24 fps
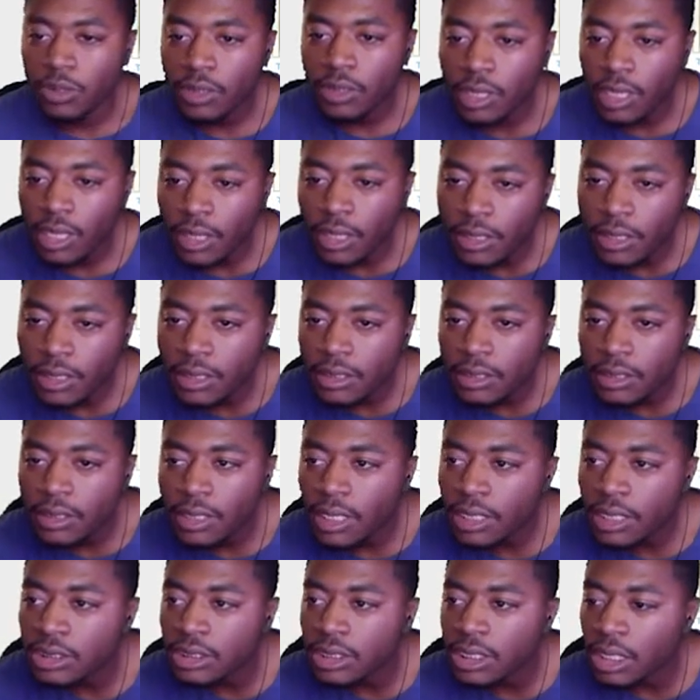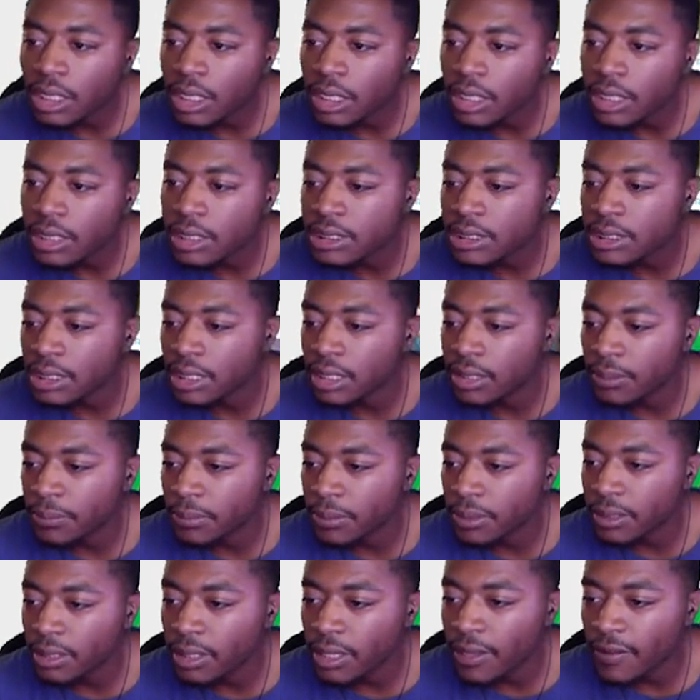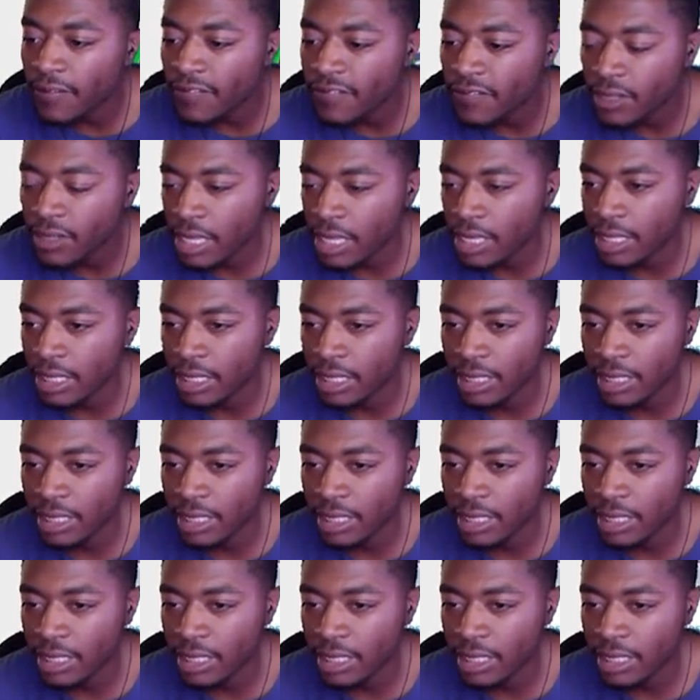yeah, they didn't actually list it, but I feel like it